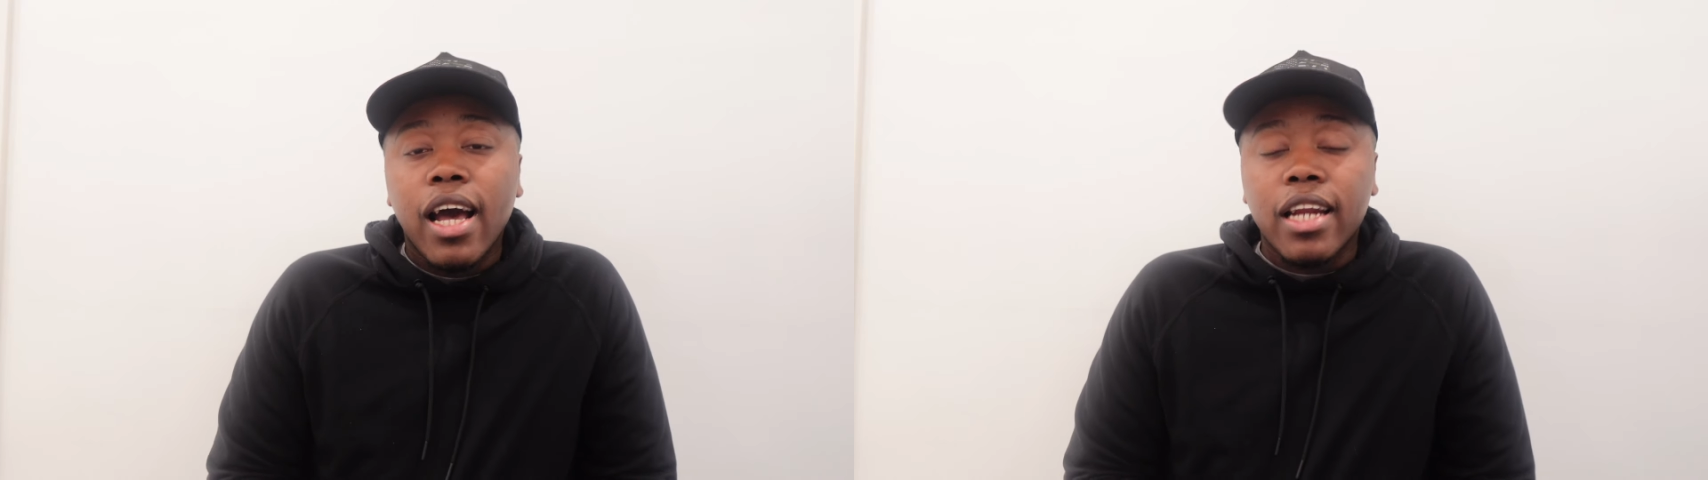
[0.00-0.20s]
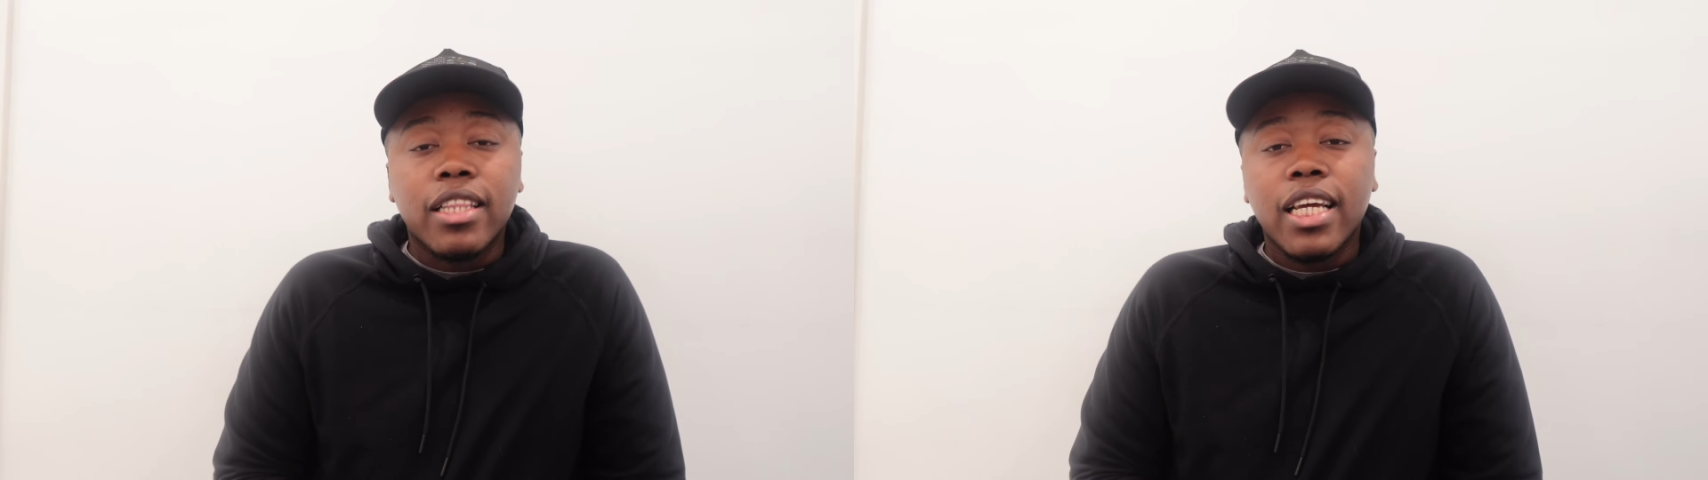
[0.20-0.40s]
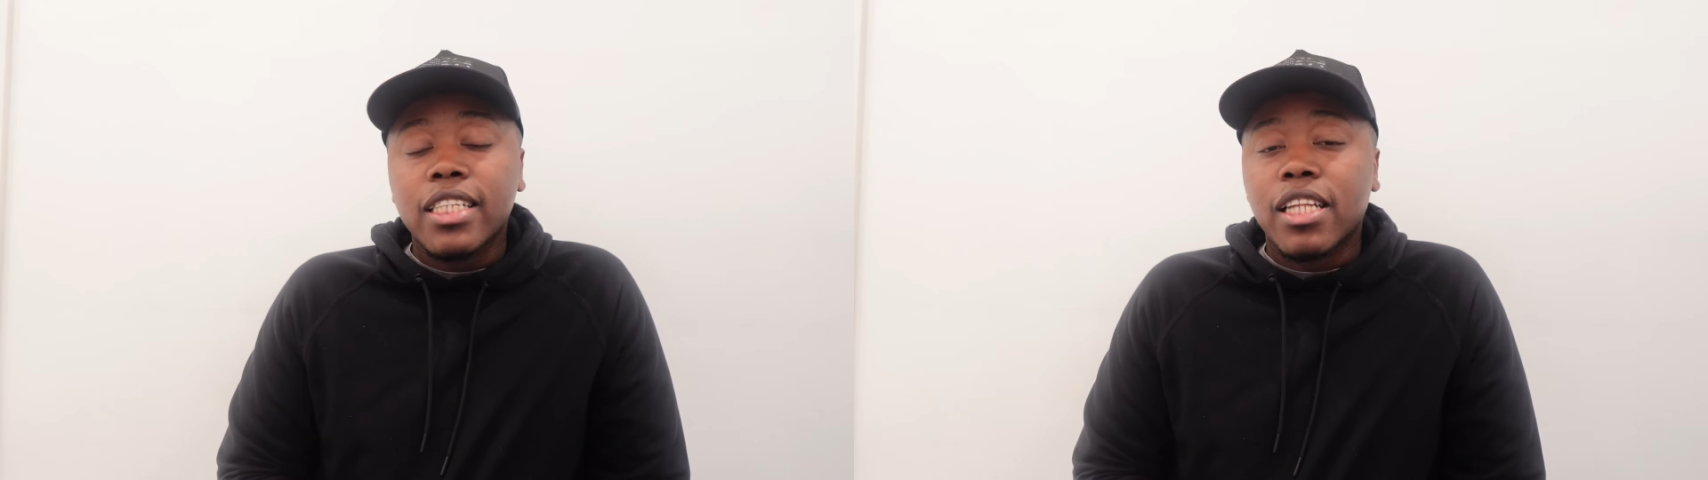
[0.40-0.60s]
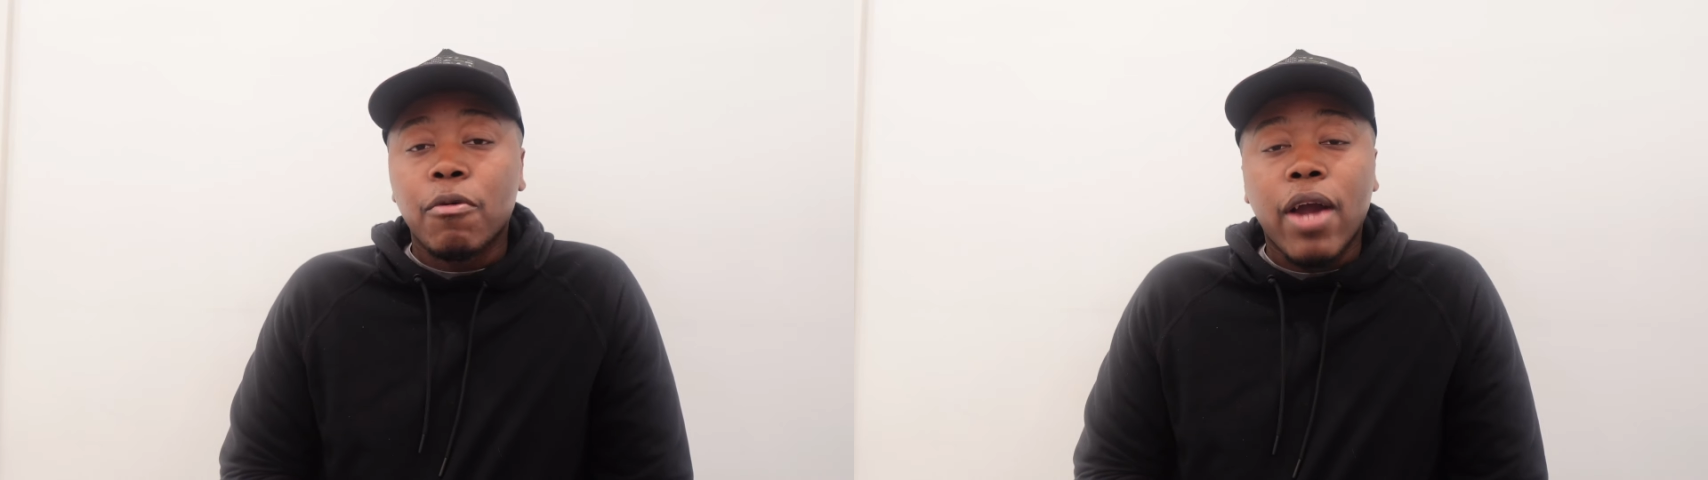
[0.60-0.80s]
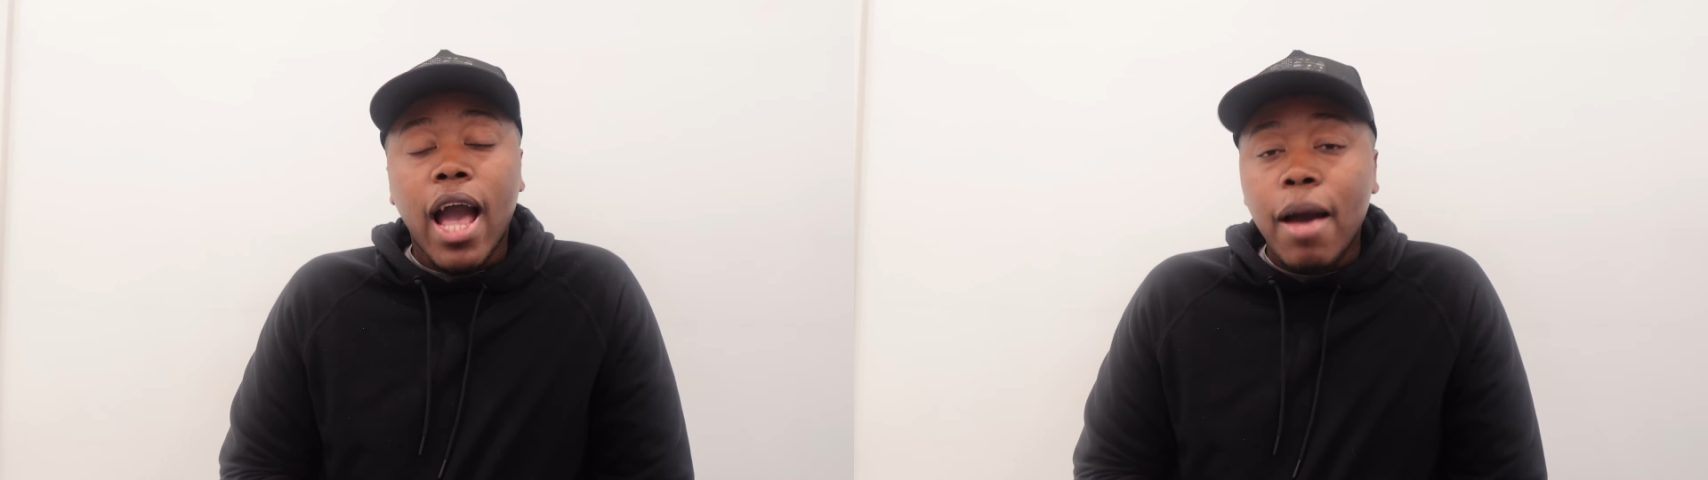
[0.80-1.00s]
and the things
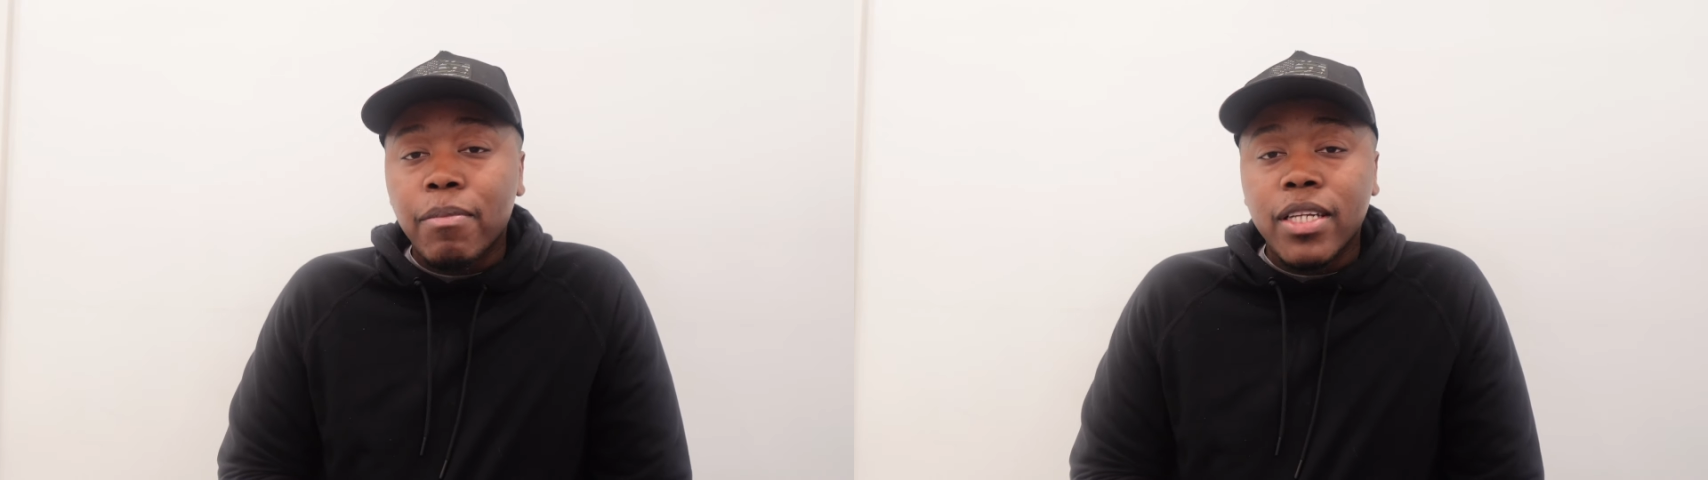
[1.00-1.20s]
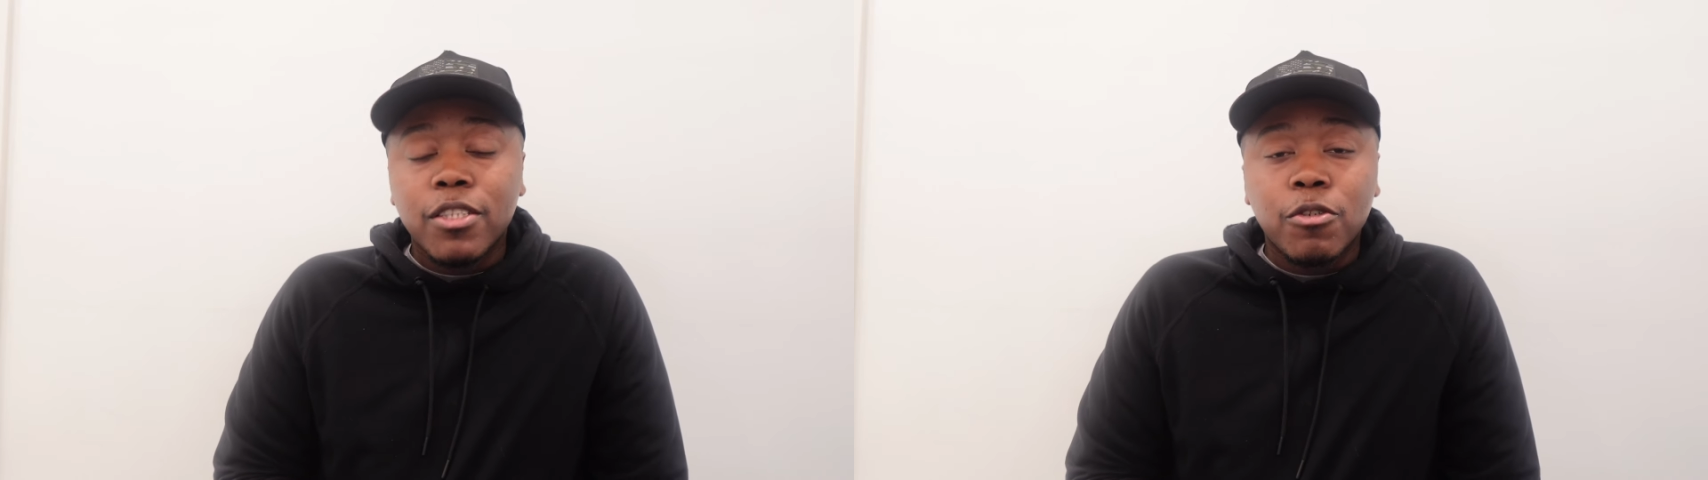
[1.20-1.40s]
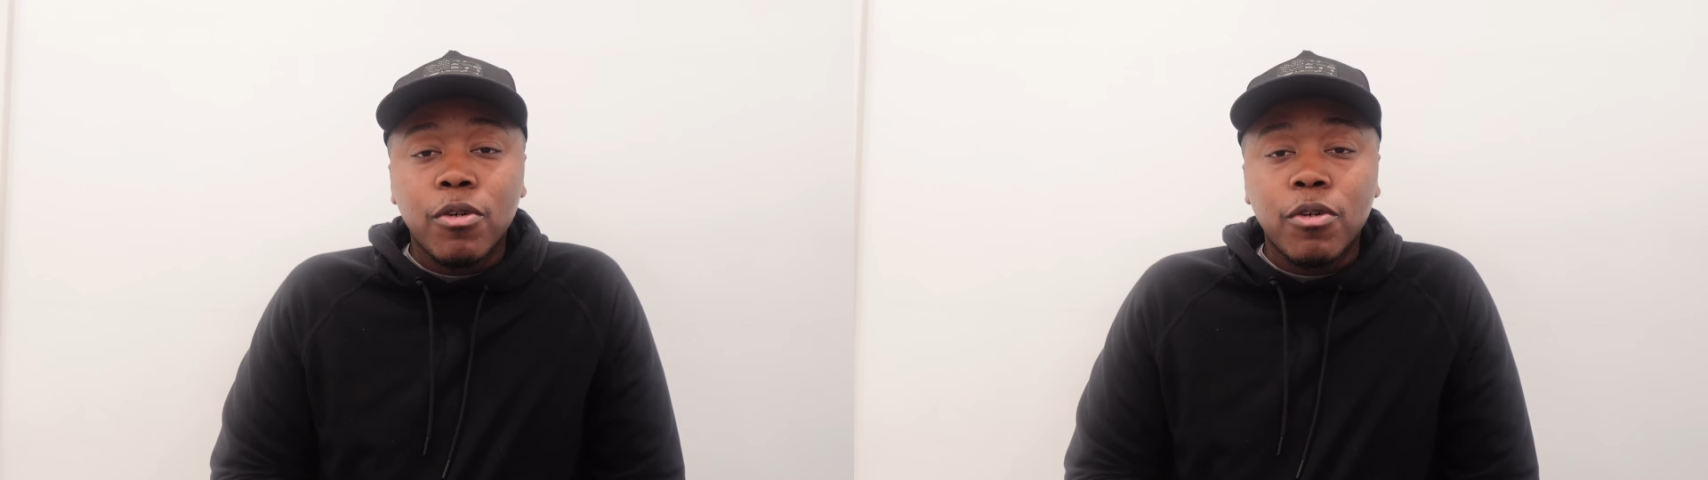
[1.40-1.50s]
that were happening